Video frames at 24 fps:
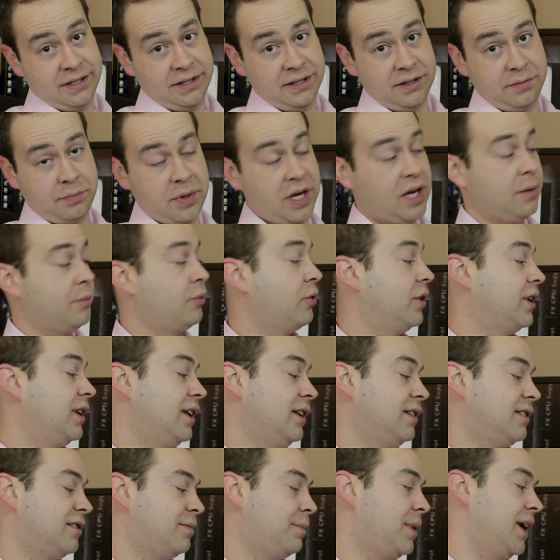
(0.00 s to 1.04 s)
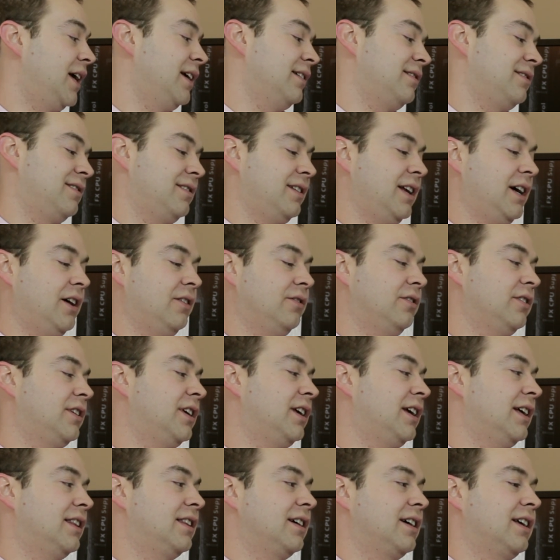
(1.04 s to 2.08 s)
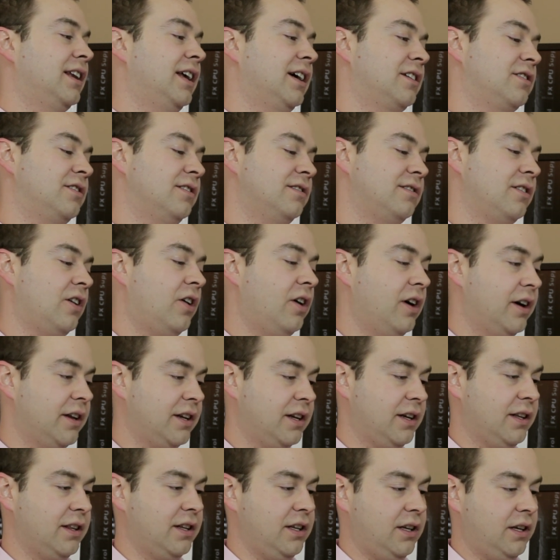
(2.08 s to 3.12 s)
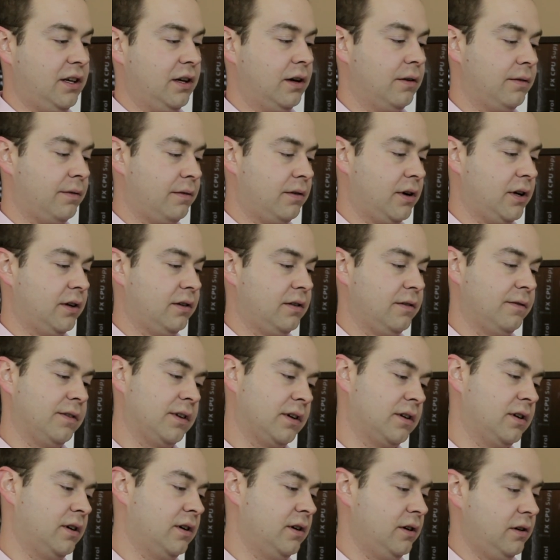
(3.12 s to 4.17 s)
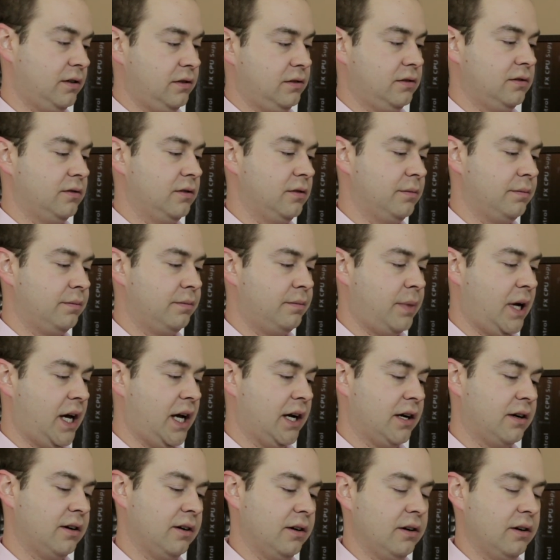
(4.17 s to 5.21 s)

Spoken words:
This bad boy needs space. Now, looking at the connections on the front of the card, or back,